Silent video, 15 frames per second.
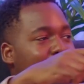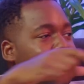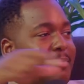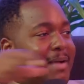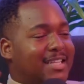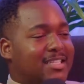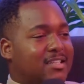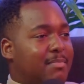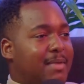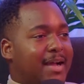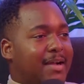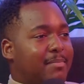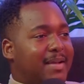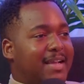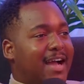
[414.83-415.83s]

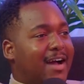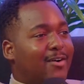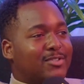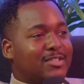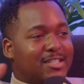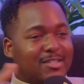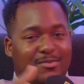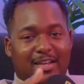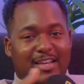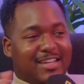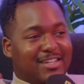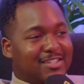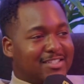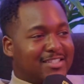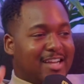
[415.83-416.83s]
back-to-back big houses where you
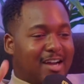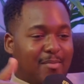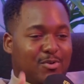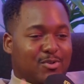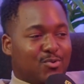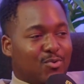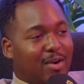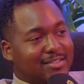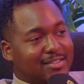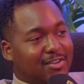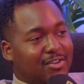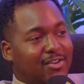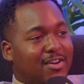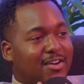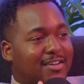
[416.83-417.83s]
can just set up your stall outside
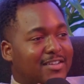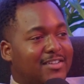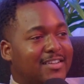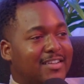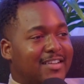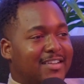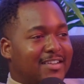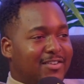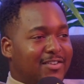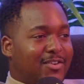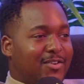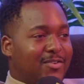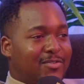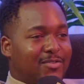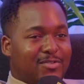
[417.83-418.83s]
your yard.
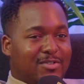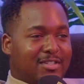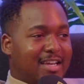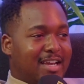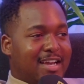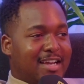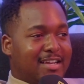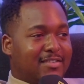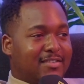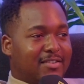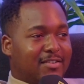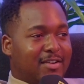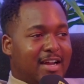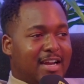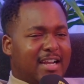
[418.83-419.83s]
You just get aired.
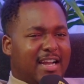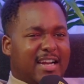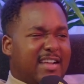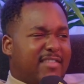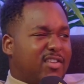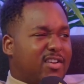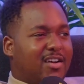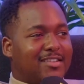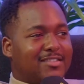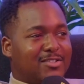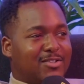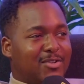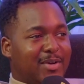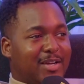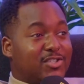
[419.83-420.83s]
And I didn't have the guts
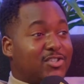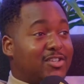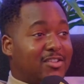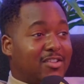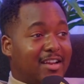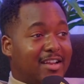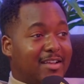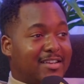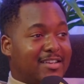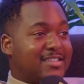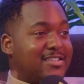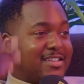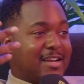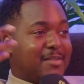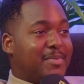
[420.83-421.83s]
to do it. I should have done it and
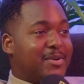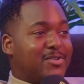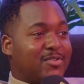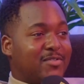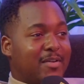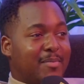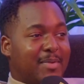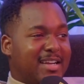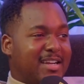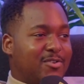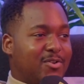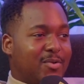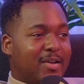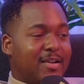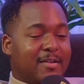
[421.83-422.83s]
just had a picture of it, but I didn't
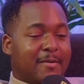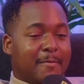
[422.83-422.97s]
do it.